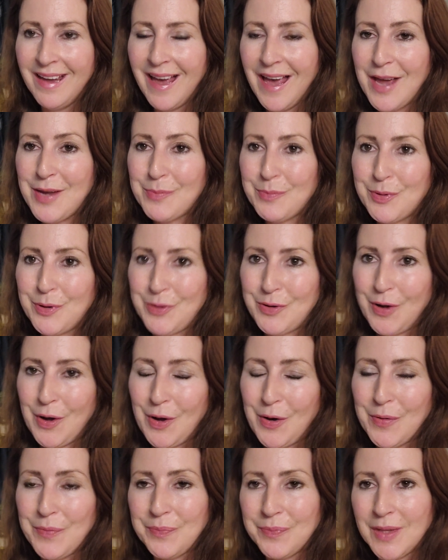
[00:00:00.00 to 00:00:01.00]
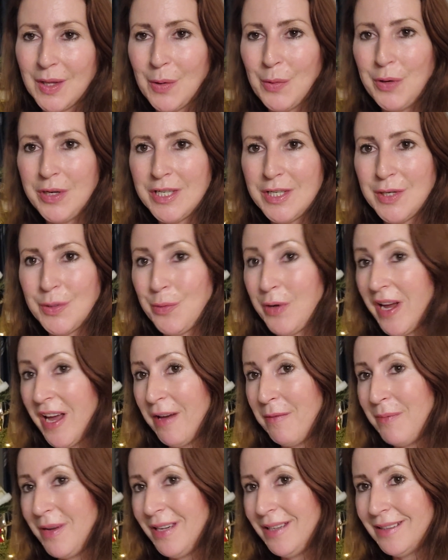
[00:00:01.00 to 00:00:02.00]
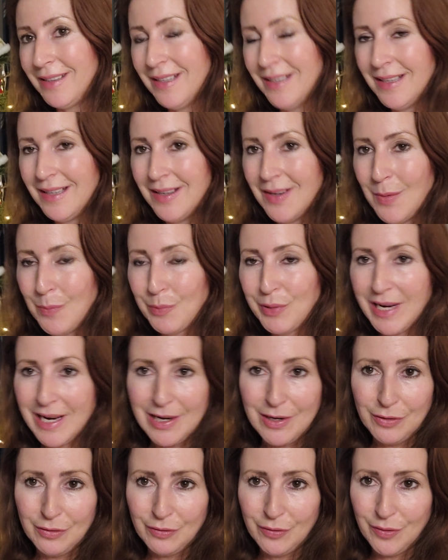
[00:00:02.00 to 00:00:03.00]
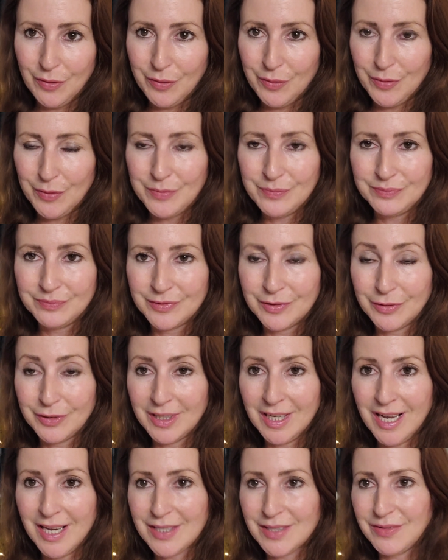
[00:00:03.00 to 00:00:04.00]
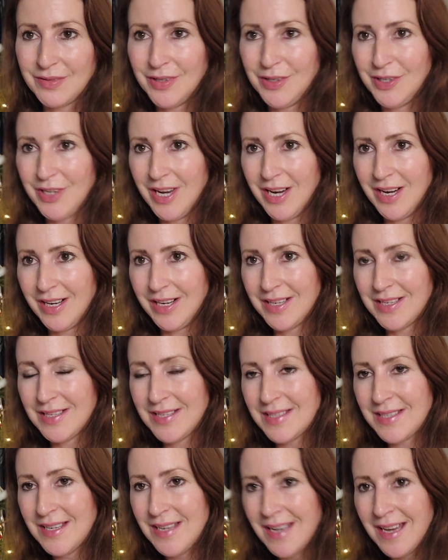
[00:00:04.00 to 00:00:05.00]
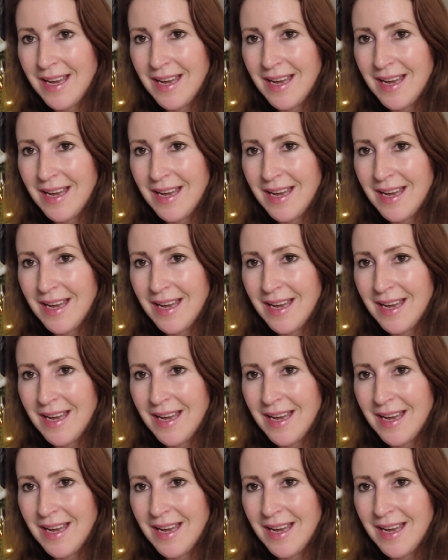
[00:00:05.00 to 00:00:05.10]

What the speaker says: and Bruno, which we have been praying for the last few years.